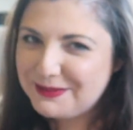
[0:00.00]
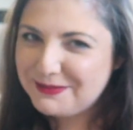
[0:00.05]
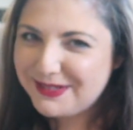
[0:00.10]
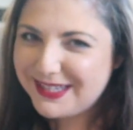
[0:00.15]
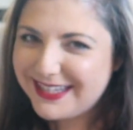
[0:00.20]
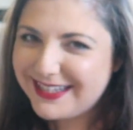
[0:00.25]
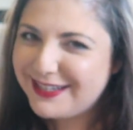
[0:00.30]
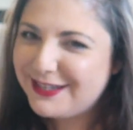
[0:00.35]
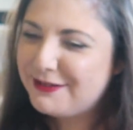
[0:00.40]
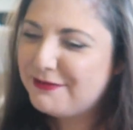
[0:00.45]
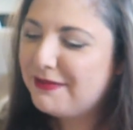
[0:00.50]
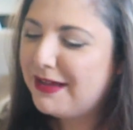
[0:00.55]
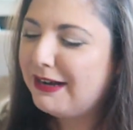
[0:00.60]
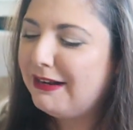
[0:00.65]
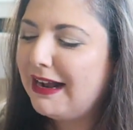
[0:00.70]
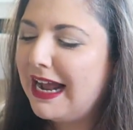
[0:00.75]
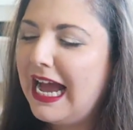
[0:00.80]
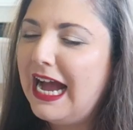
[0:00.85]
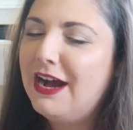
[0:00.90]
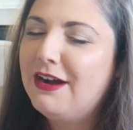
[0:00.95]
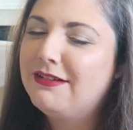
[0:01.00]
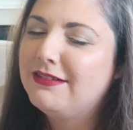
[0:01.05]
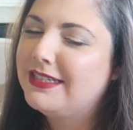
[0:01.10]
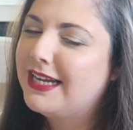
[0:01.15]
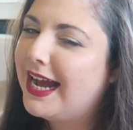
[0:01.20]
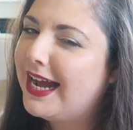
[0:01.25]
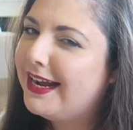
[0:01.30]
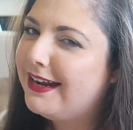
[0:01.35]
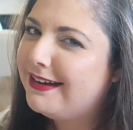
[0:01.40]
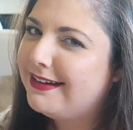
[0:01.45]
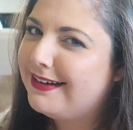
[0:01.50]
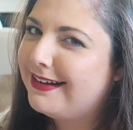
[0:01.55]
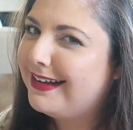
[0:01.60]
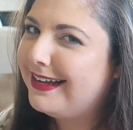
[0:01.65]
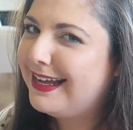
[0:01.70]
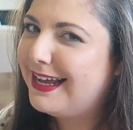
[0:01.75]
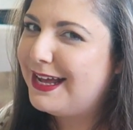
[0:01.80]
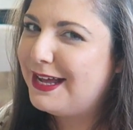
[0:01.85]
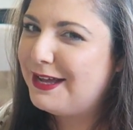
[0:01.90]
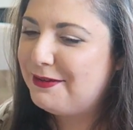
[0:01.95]
I'm in, no matter how tired I
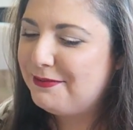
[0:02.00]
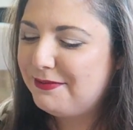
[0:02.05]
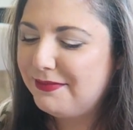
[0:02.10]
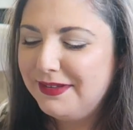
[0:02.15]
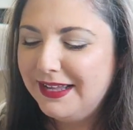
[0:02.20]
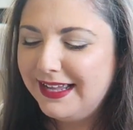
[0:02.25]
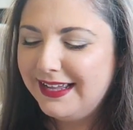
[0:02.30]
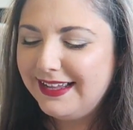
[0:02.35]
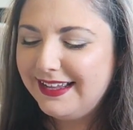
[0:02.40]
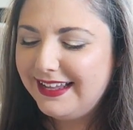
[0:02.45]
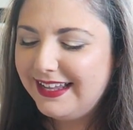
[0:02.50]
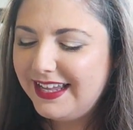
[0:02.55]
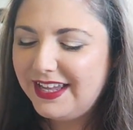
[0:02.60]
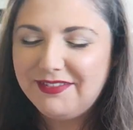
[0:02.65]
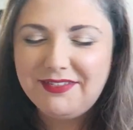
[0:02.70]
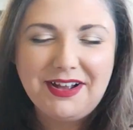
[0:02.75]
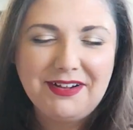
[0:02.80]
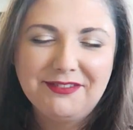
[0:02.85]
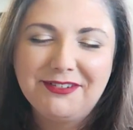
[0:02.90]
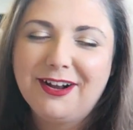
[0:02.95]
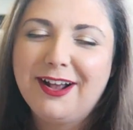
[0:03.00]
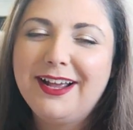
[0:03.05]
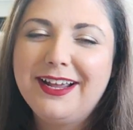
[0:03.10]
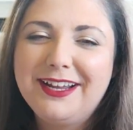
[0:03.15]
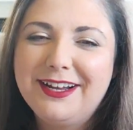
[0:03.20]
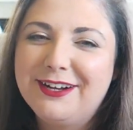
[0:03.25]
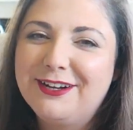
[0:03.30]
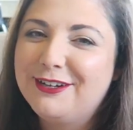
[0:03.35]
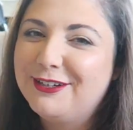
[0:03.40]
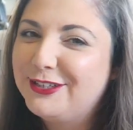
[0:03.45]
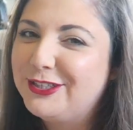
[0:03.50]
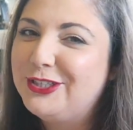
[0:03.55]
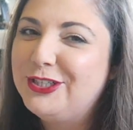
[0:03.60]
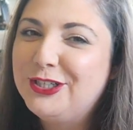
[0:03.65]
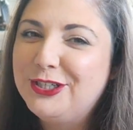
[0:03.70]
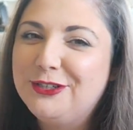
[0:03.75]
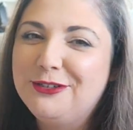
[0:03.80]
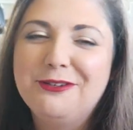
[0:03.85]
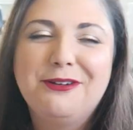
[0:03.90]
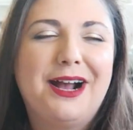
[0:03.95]
am, if ever I hear her
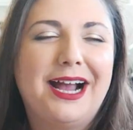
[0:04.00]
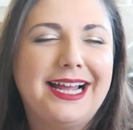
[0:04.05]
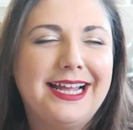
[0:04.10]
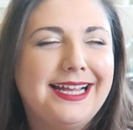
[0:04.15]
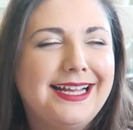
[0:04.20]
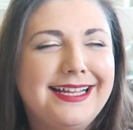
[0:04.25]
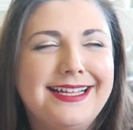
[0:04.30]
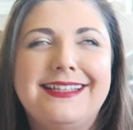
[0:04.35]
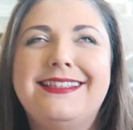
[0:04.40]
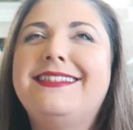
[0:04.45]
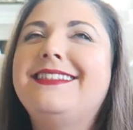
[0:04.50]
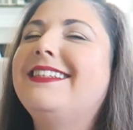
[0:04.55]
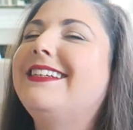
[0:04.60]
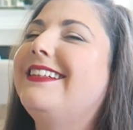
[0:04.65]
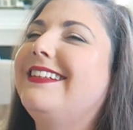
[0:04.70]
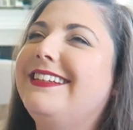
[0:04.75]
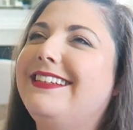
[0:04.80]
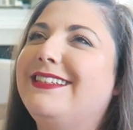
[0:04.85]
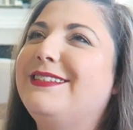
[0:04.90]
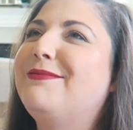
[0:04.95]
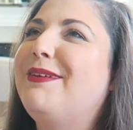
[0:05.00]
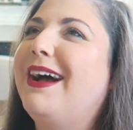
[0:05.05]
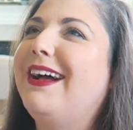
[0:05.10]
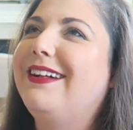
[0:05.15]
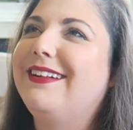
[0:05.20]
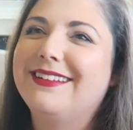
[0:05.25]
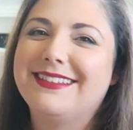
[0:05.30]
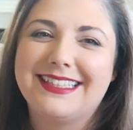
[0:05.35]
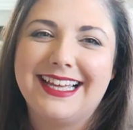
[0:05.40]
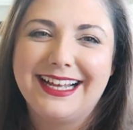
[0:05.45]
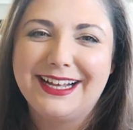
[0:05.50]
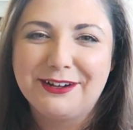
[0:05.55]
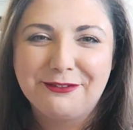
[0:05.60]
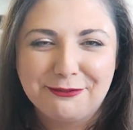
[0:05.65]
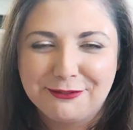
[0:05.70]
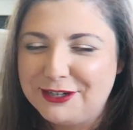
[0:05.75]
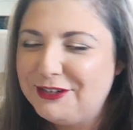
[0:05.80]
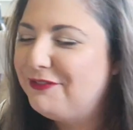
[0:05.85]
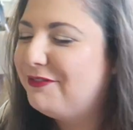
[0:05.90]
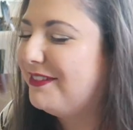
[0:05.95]
toot, I instantly smile. It's like a
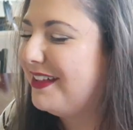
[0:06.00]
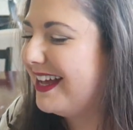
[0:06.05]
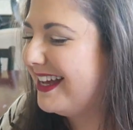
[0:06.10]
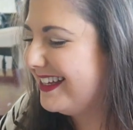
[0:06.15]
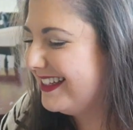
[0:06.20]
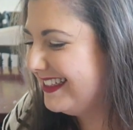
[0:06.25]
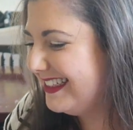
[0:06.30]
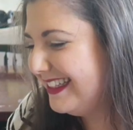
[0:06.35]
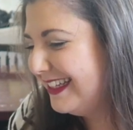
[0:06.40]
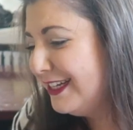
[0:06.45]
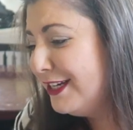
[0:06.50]
reflex.